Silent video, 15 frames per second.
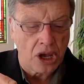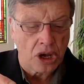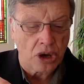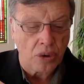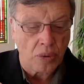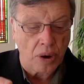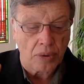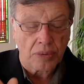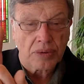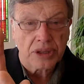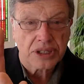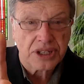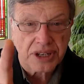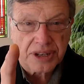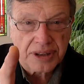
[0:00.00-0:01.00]
Quote,
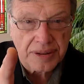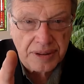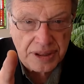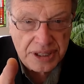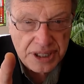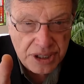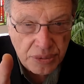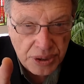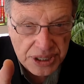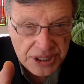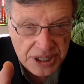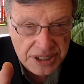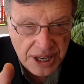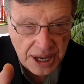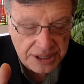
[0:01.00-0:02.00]
listen to what he
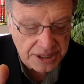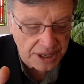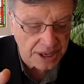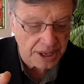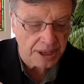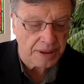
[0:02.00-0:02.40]
says next.